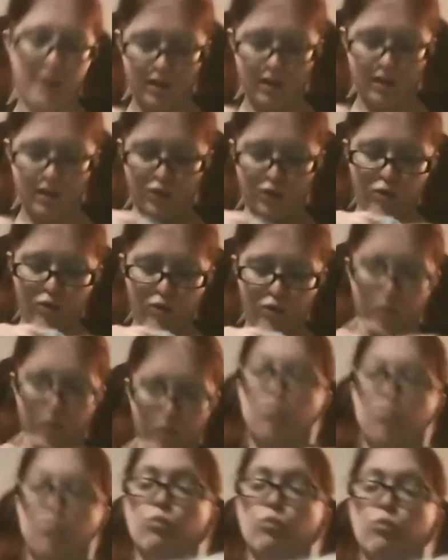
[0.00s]
Your
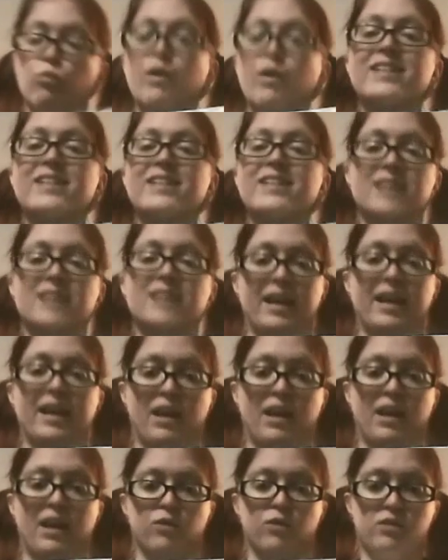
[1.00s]
right side
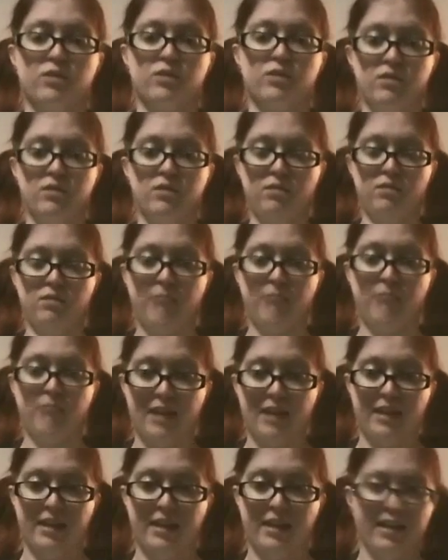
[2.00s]
out
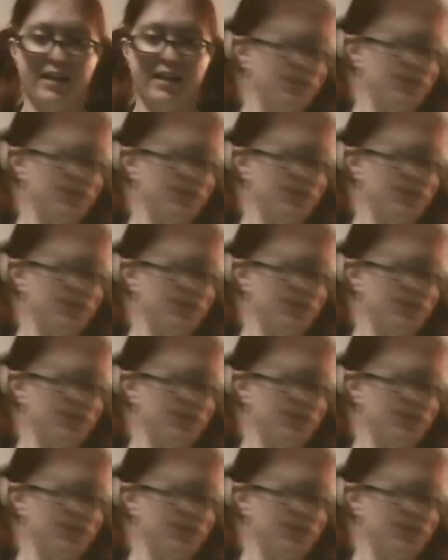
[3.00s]
pant leg